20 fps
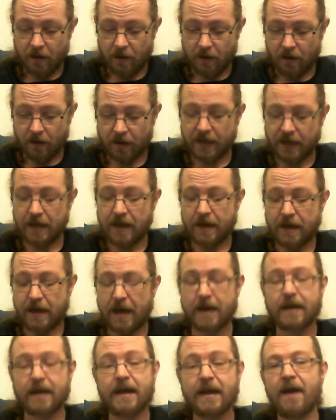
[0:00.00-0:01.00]
Okay,
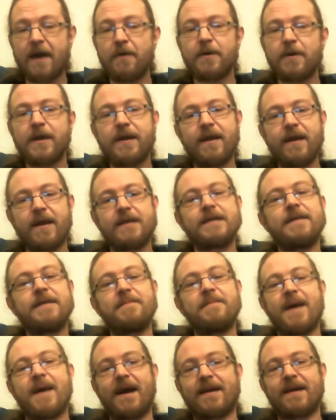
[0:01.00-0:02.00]
and
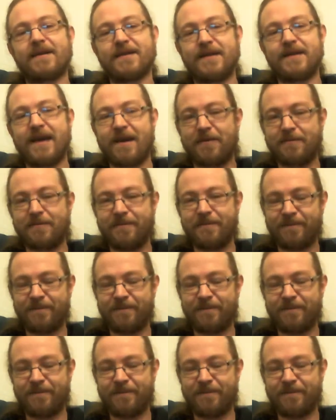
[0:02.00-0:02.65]
calculating mass. Now,